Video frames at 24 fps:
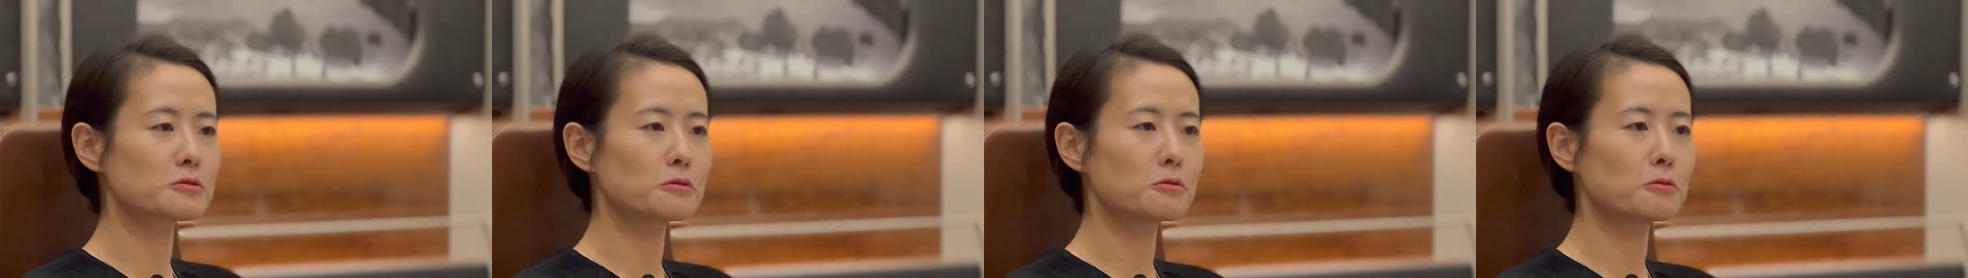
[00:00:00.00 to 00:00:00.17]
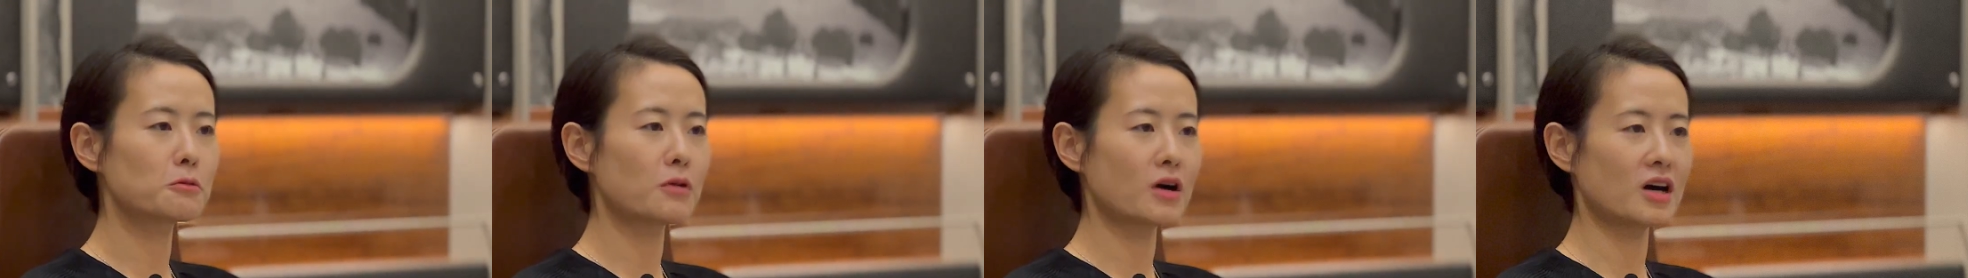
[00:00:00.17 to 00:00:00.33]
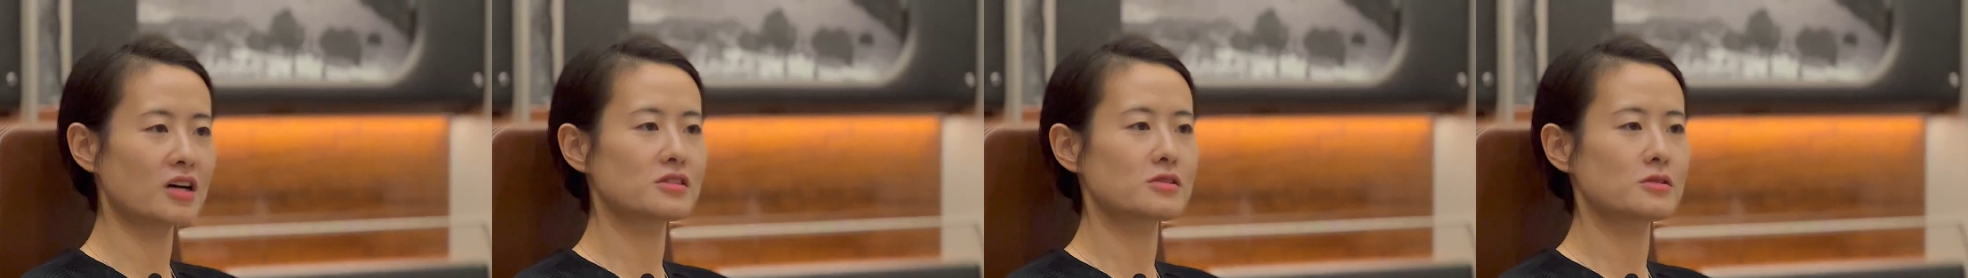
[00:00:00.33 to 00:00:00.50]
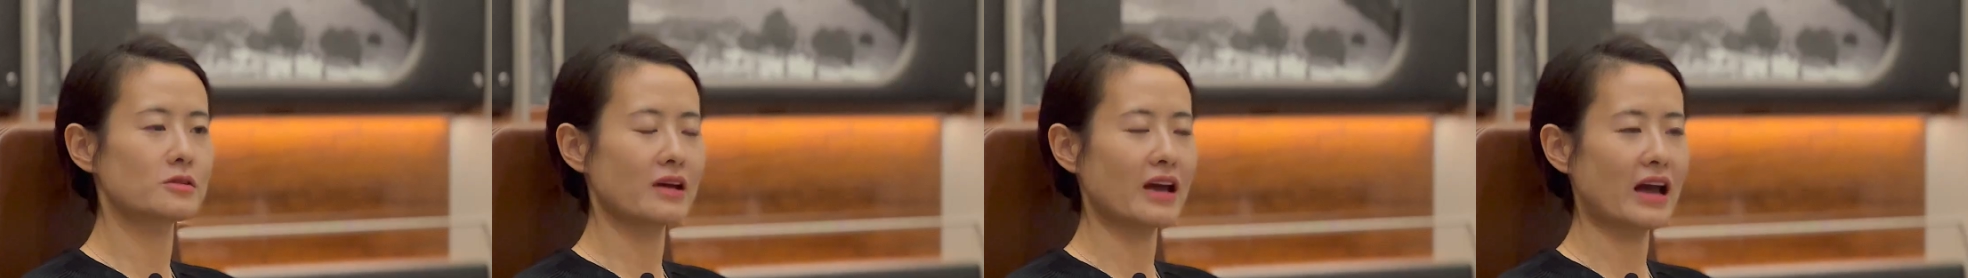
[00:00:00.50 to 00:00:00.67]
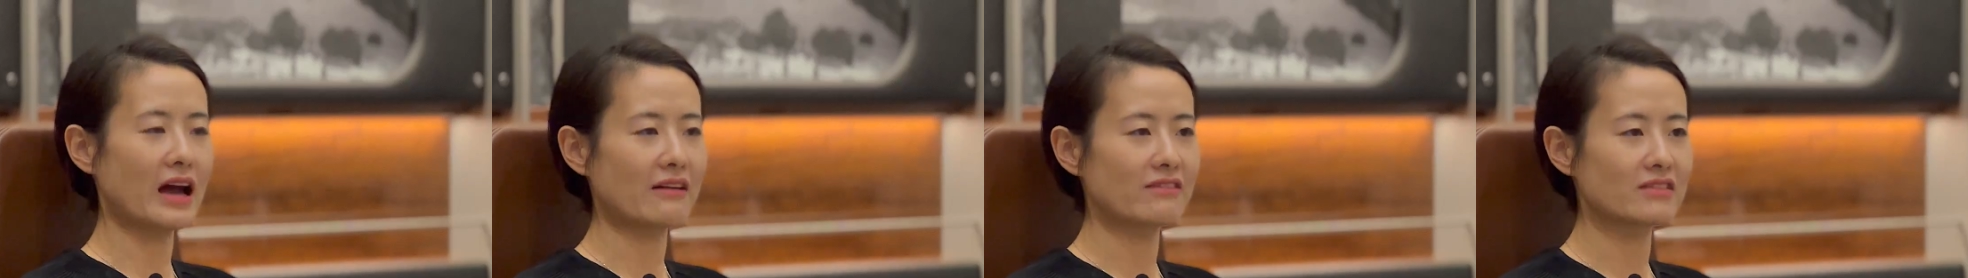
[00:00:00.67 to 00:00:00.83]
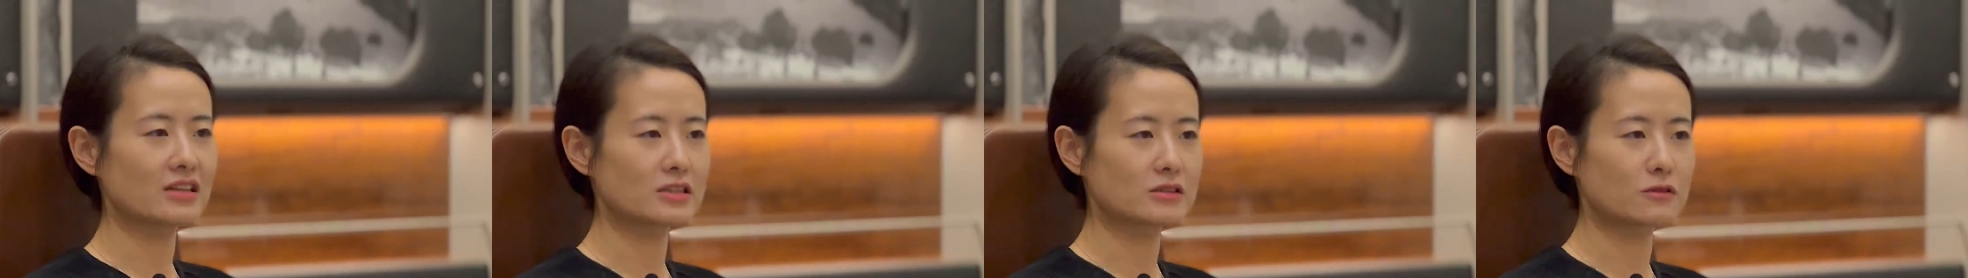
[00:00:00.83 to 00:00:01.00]
want to
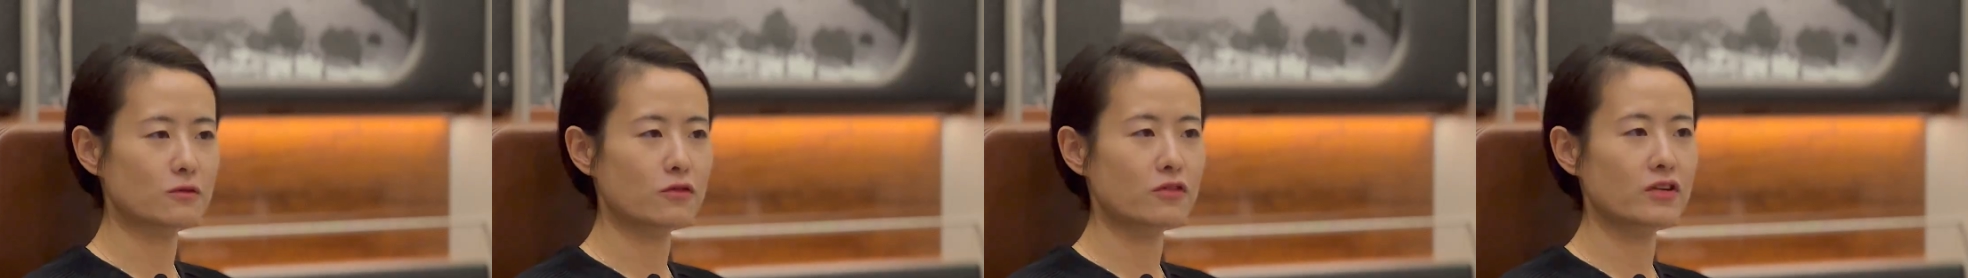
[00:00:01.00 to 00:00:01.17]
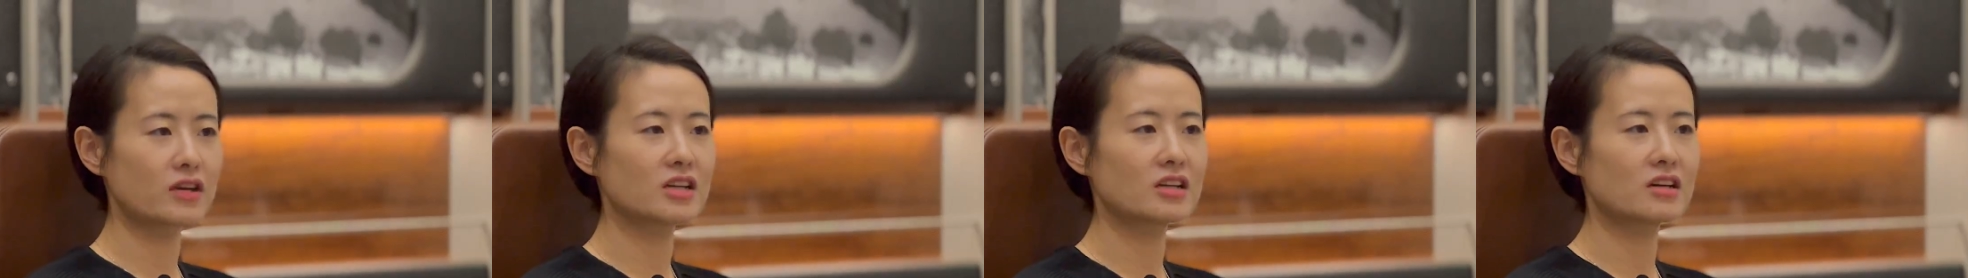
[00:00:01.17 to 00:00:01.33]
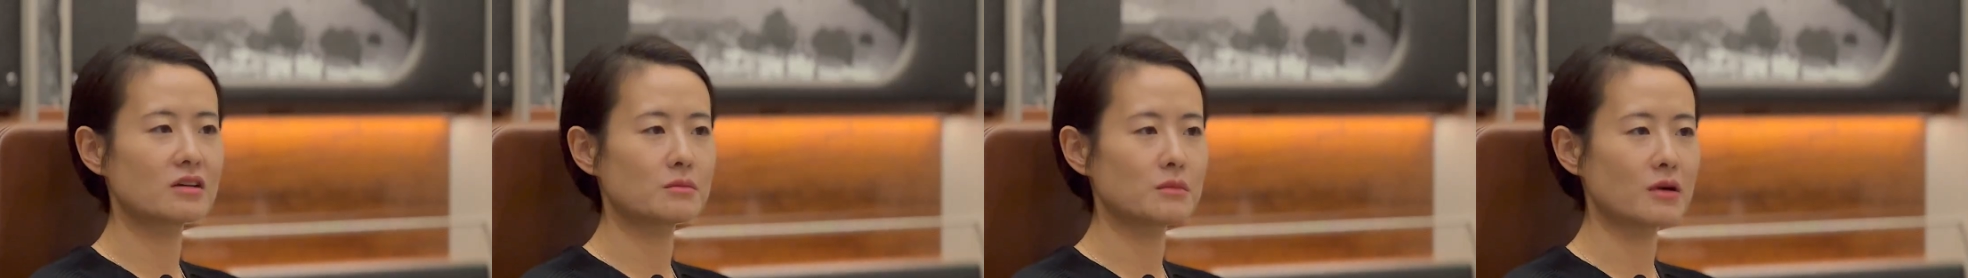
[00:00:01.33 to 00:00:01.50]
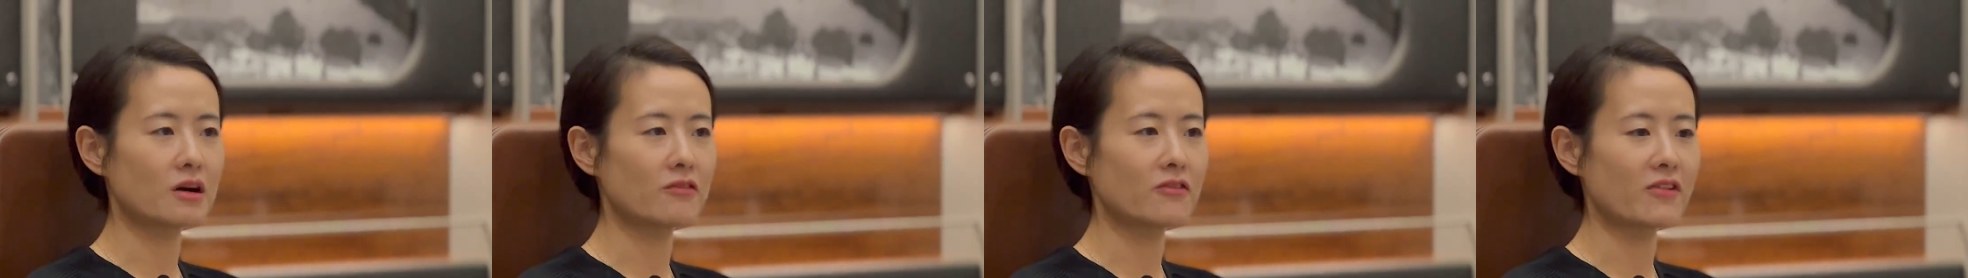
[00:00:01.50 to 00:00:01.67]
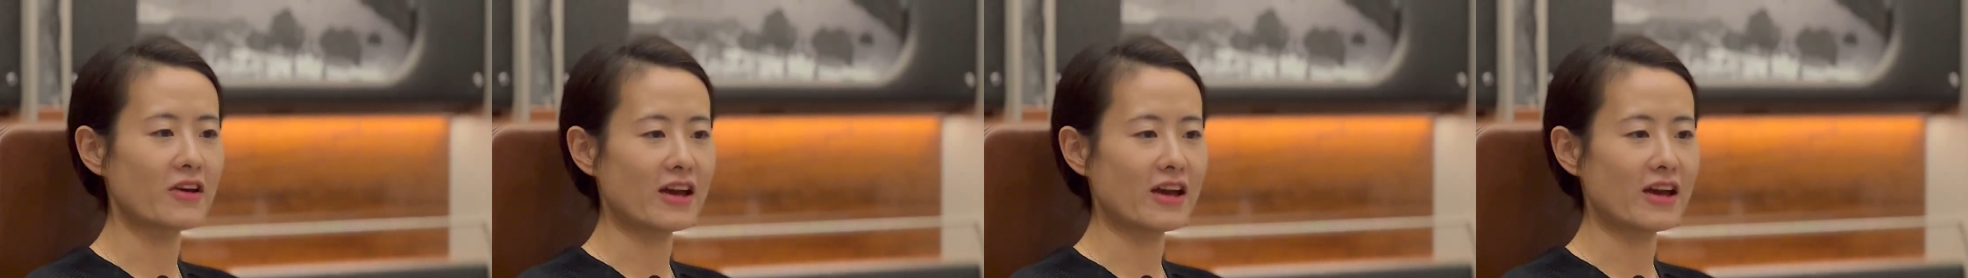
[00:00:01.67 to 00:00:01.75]
have this freedom of